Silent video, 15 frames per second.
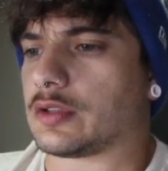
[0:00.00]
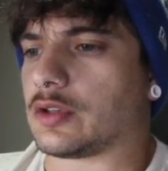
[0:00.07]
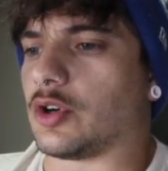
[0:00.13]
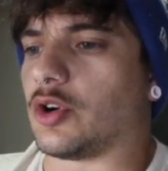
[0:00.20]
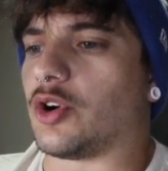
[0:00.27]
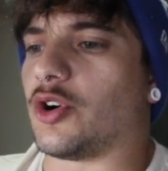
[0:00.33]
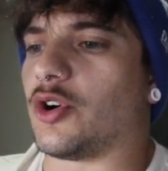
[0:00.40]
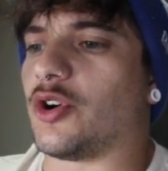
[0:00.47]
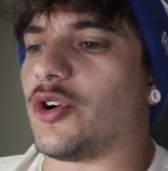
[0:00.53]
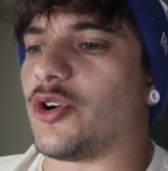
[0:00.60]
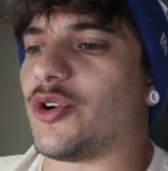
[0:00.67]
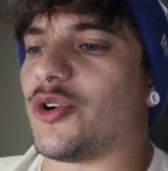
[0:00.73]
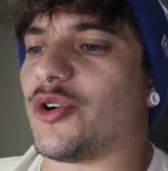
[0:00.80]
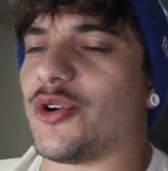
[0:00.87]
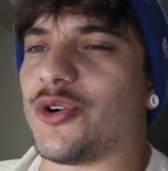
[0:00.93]

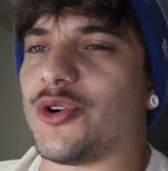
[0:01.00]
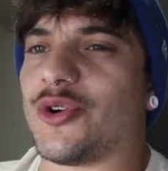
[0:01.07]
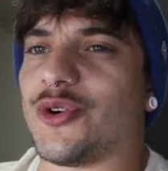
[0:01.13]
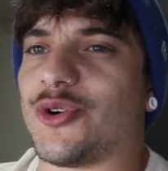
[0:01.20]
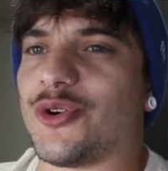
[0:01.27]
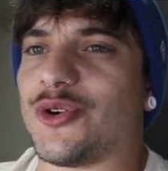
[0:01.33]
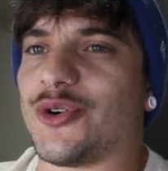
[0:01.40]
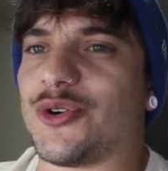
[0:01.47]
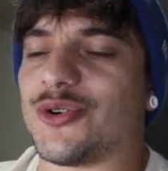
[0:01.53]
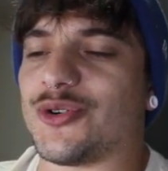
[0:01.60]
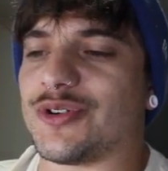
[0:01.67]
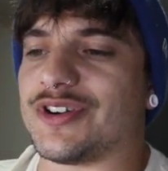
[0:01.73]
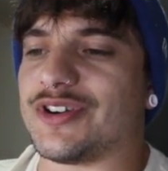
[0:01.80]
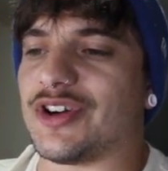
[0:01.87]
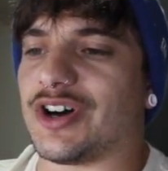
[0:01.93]

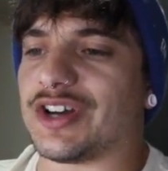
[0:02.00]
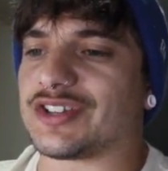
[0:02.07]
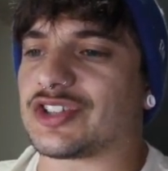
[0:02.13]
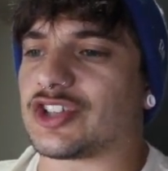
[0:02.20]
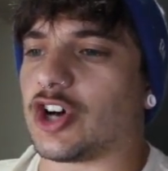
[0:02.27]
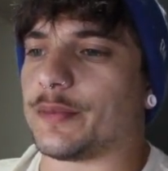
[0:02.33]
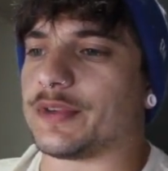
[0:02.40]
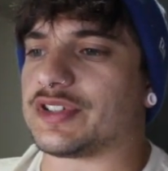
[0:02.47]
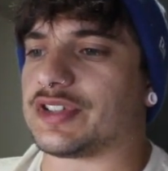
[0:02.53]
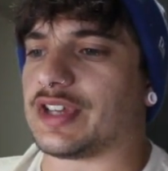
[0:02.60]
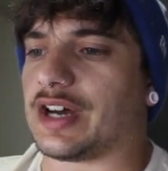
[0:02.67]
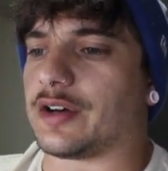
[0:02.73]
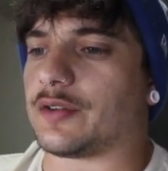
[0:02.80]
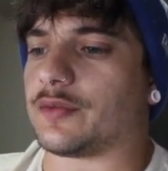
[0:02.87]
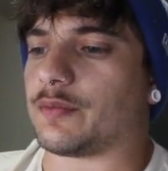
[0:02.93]
Oh, nice common
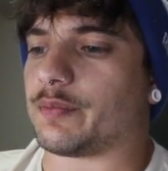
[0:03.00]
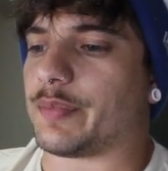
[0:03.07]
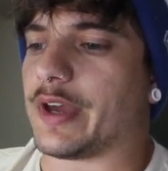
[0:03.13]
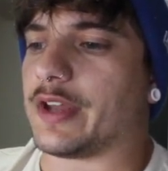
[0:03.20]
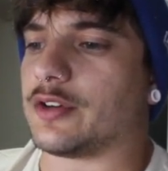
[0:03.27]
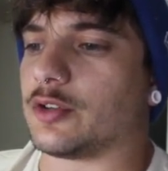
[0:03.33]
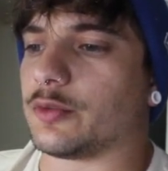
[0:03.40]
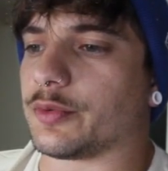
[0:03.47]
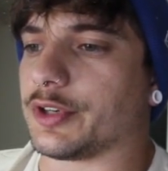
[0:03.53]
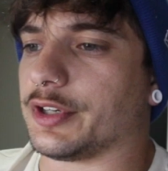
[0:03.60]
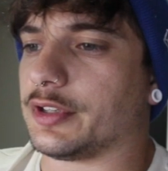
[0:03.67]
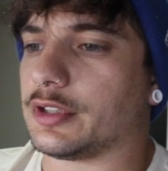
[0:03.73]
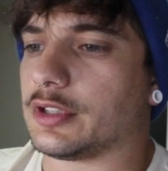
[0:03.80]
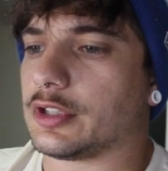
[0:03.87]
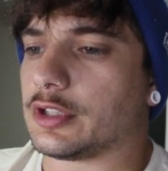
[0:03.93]
start,
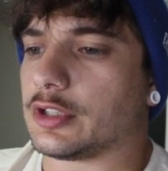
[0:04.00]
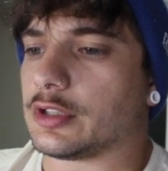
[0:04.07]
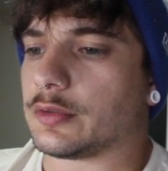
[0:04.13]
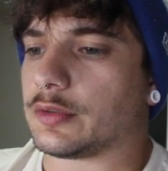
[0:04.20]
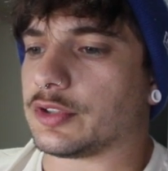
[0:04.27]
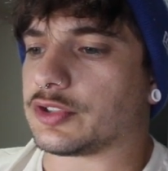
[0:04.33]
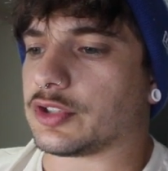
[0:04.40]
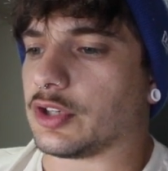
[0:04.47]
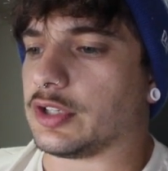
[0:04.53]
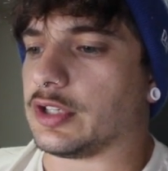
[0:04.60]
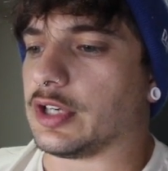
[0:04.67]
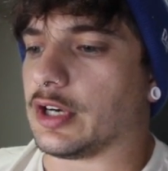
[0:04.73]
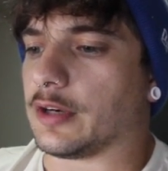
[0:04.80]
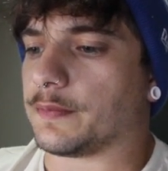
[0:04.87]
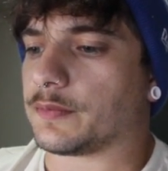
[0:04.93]
Pendlebury. Let's go
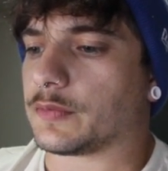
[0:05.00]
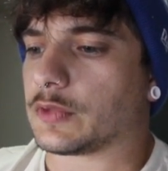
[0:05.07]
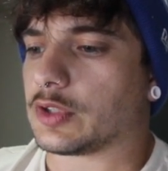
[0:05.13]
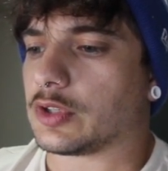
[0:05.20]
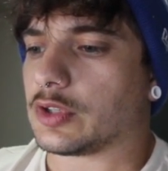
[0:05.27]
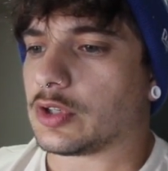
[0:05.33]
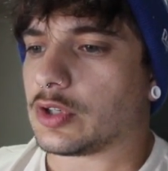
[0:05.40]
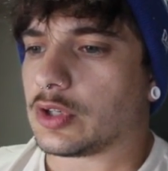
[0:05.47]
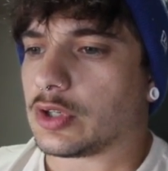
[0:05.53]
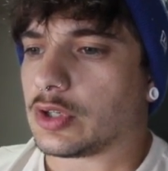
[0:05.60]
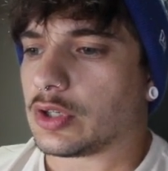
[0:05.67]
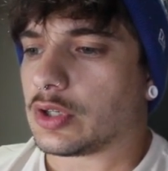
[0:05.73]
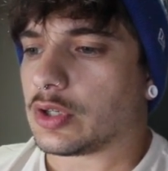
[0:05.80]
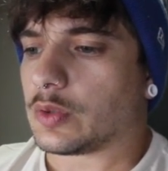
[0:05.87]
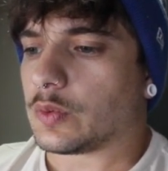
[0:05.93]
here.
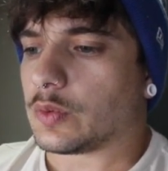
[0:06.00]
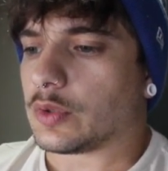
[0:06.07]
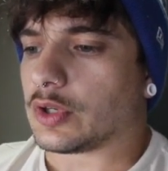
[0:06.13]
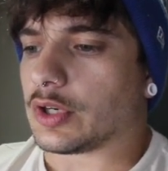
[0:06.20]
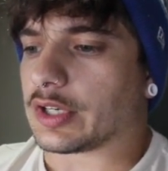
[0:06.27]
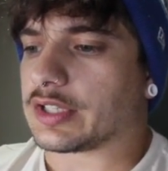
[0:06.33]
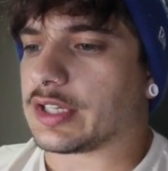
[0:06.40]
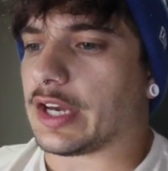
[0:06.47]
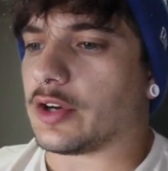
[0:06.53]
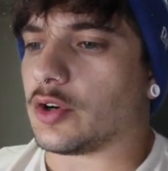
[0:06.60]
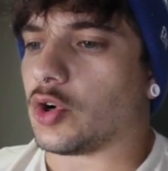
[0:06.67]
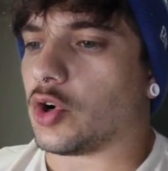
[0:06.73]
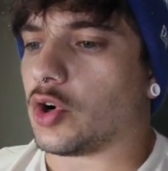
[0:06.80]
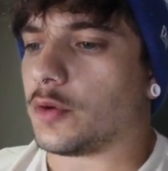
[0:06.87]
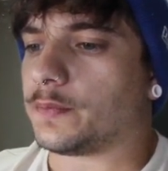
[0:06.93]
We got Kate
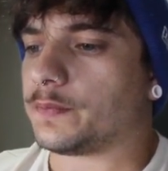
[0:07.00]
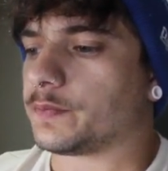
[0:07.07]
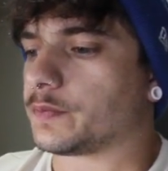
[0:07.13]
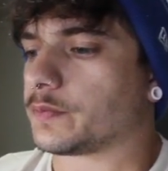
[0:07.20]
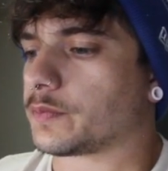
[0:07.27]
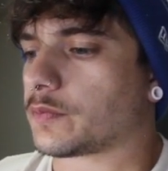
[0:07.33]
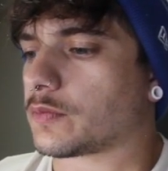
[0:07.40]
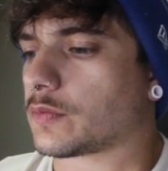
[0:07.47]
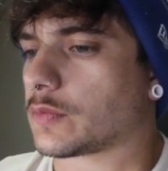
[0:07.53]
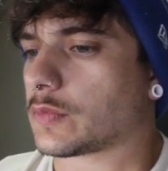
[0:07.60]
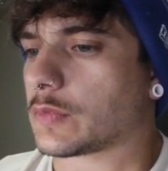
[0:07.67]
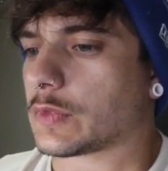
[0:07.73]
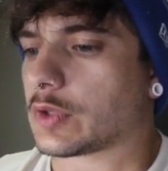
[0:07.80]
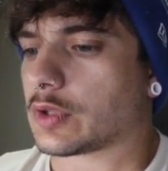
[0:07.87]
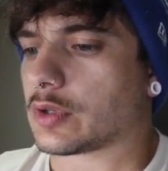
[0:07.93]
Hall.
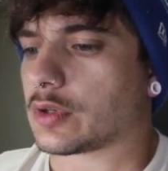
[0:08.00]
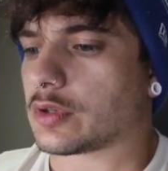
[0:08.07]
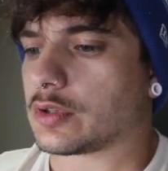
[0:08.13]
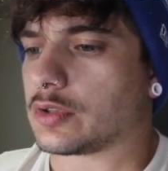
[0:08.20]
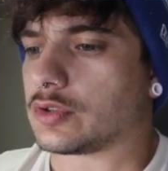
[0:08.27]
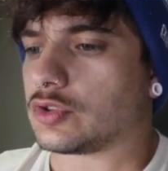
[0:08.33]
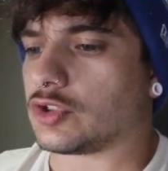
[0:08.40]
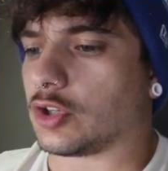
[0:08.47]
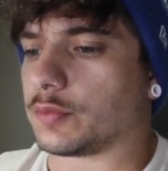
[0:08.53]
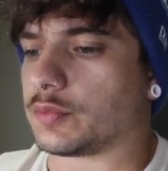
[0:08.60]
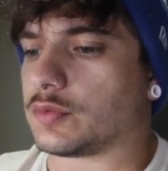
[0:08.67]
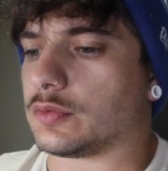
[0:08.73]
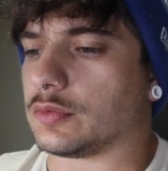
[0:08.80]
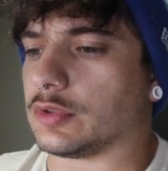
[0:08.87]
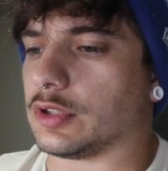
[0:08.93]
Dom.
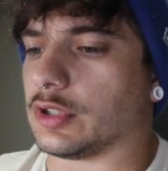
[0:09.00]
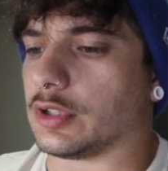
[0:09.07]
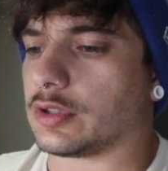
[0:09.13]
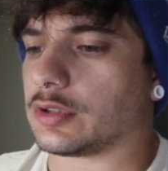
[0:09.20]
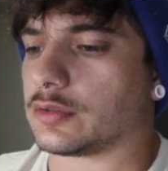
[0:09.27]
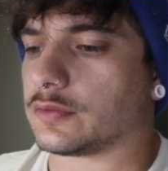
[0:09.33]
Ugh.